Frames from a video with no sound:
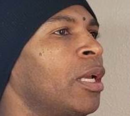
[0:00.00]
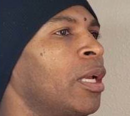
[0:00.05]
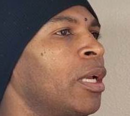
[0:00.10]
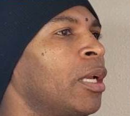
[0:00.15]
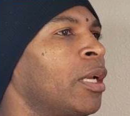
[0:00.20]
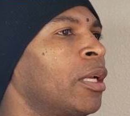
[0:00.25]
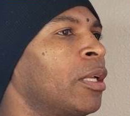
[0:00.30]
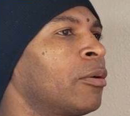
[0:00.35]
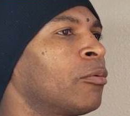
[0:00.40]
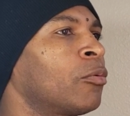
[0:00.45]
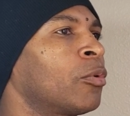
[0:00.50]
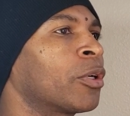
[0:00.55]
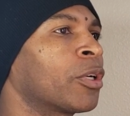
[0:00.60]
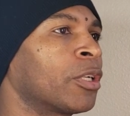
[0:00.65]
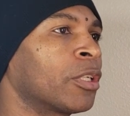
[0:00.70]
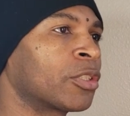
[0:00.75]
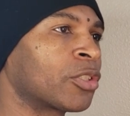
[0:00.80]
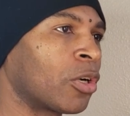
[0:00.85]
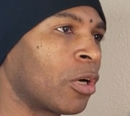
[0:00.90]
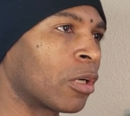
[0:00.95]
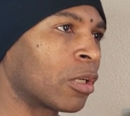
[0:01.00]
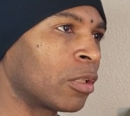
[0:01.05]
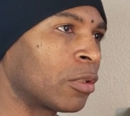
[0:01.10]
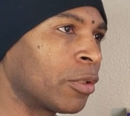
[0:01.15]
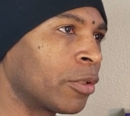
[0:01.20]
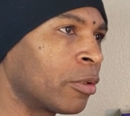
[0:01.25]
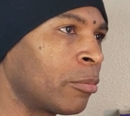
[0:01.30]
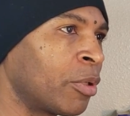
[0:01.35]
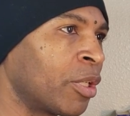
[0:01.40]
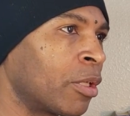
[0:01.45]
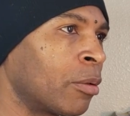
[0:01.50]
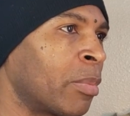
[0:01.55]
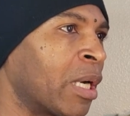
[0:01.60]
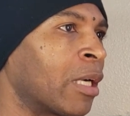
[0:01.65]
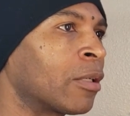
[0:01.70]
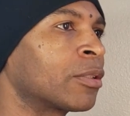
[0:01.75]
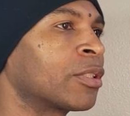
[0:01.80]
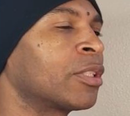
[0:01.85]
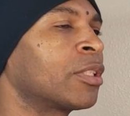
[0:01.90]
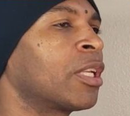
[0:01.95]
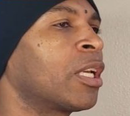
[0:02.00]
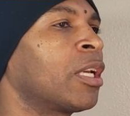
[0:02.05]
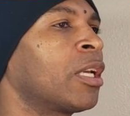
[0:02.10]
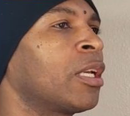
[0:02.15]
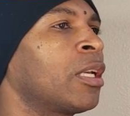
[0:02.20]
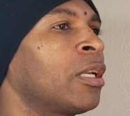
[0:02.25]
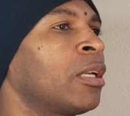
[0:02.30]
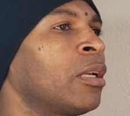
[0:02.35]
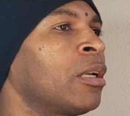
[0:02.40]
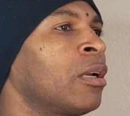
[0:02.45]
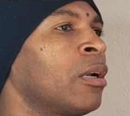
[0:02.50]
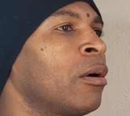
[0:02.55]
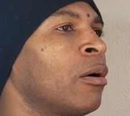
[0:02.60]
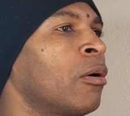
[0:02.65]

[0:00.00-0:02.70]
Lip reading: And we're going to talk a little bit about today,